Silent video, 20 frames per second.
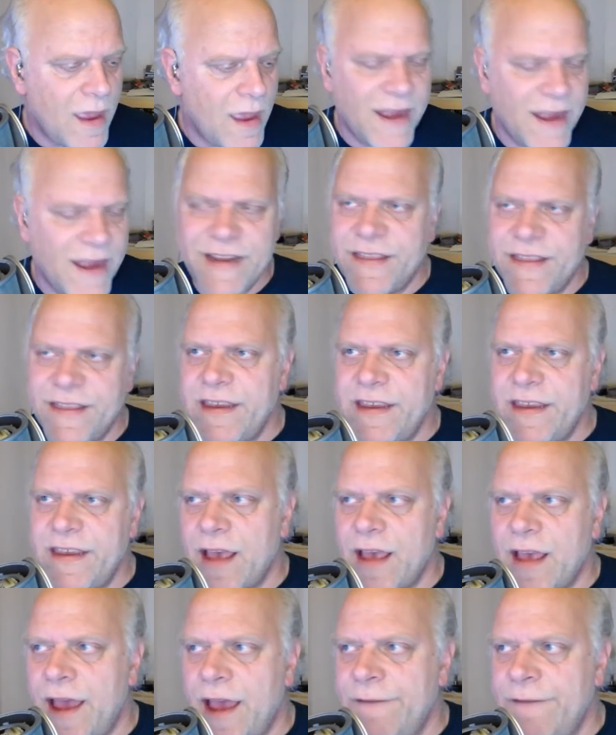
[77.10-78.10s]
I did
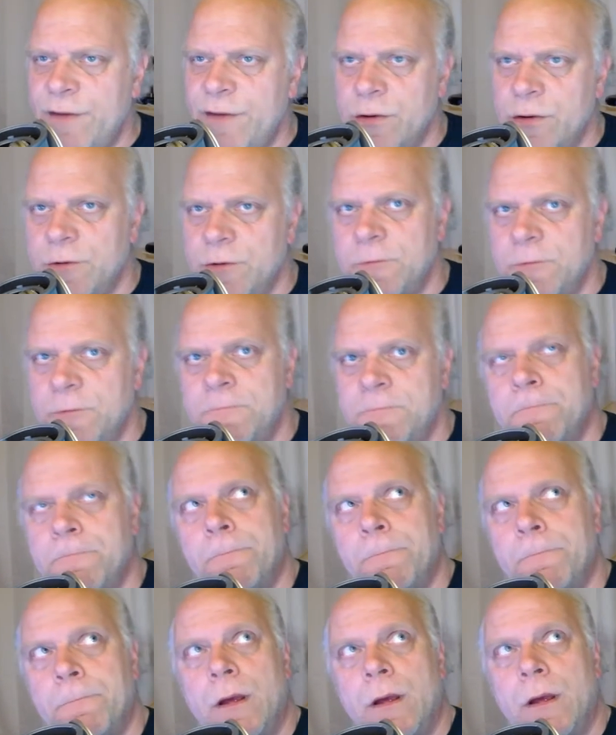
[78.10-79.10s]
the iPhone
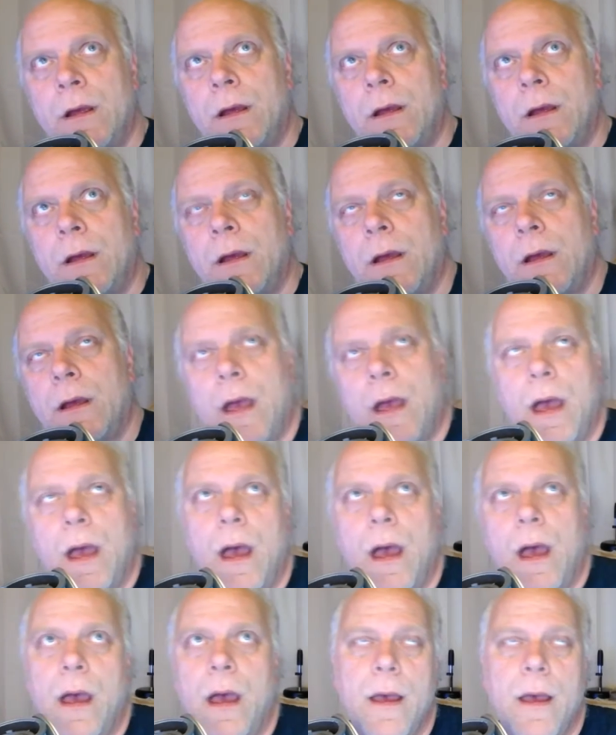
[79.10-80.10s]

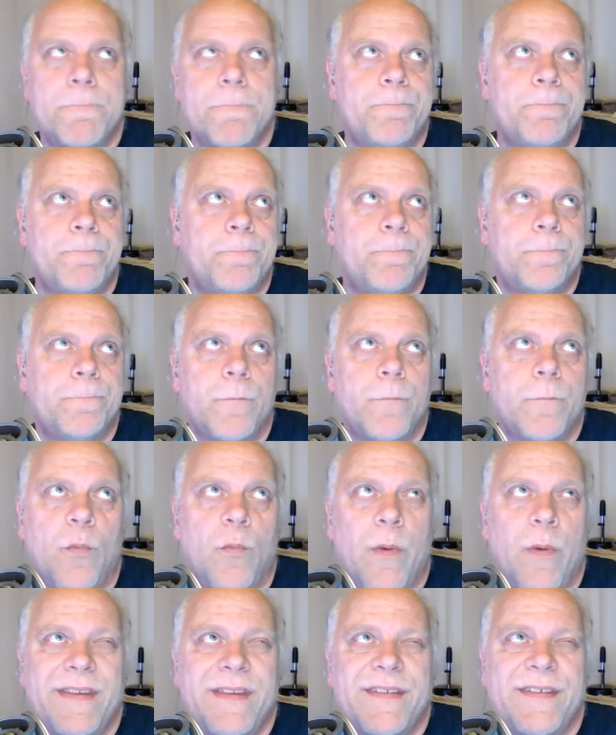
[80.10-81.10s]
um,
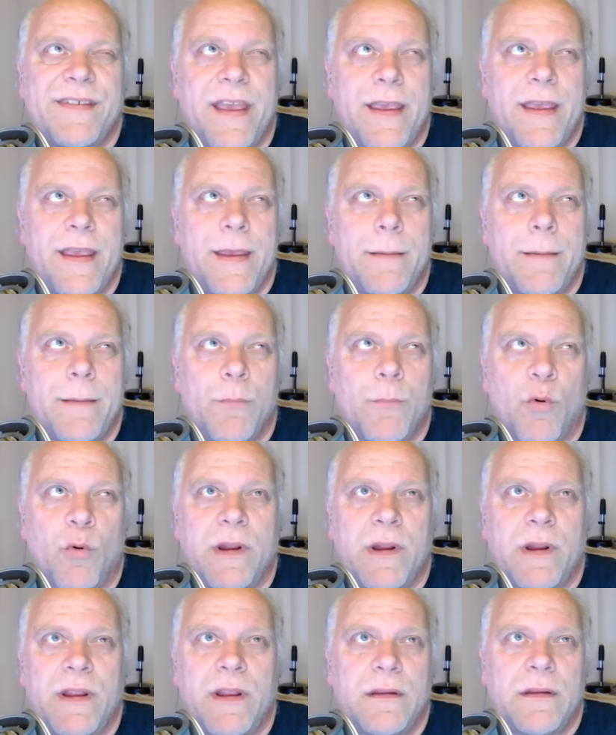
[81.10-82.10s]
Wednesday
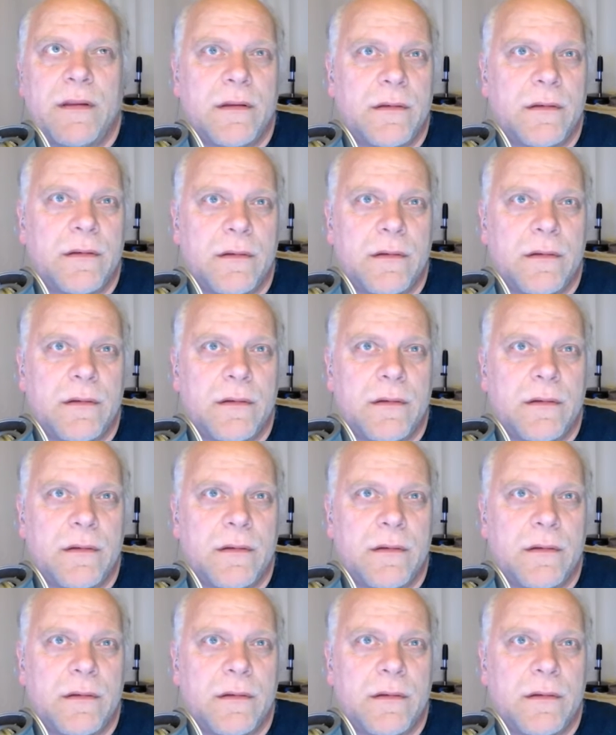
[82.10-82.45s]
morning,